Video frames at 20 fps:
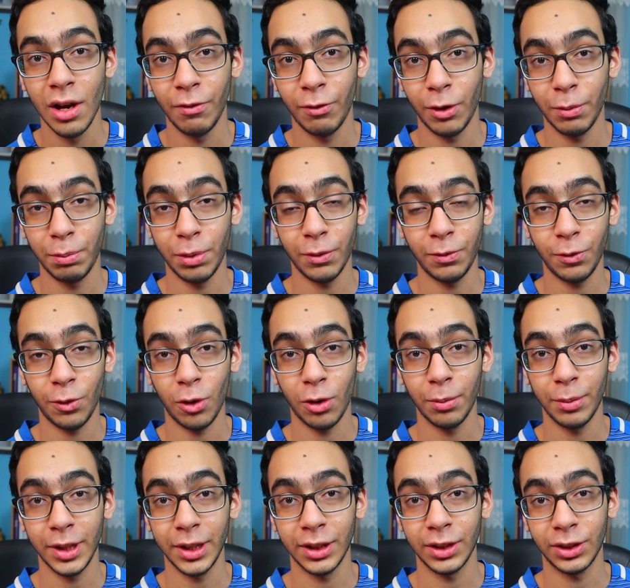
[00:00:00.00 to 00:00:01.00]
for
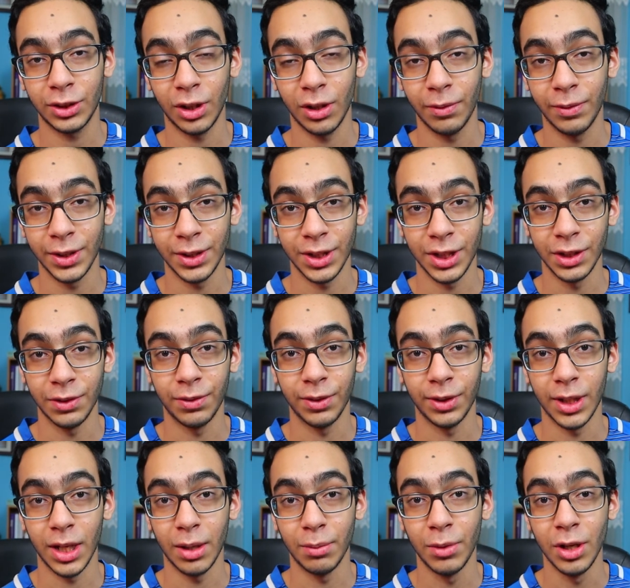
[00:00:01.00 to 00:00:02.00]
performing services for
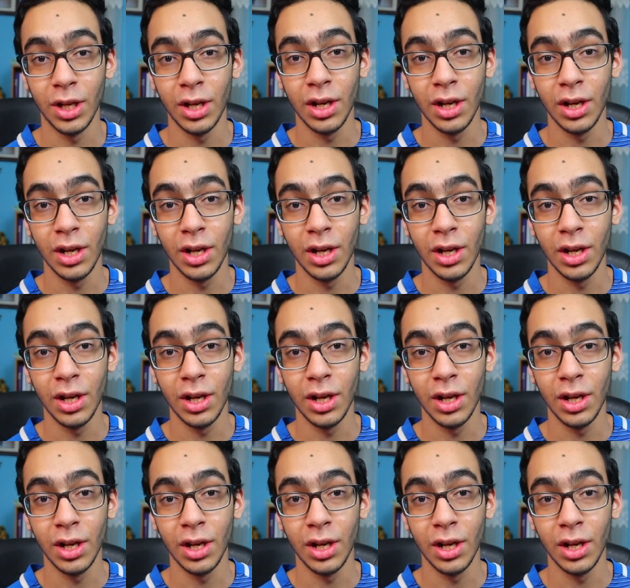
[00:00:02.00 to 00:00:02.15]
them.